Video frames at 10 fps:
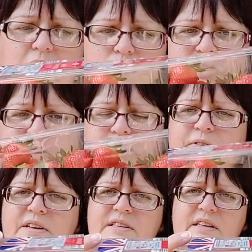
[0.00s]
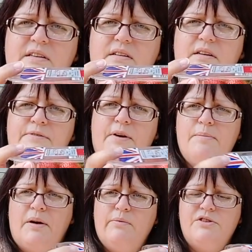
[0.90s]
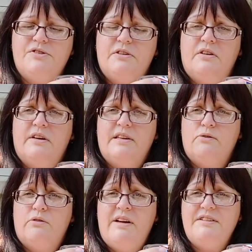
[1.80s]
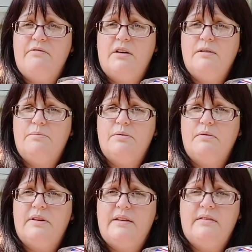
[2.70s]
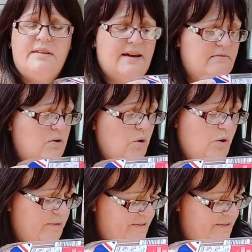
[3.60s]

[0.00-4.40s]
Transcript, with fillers: which I'm finding if I buy ones that look like they're already ripe, then they're gone off the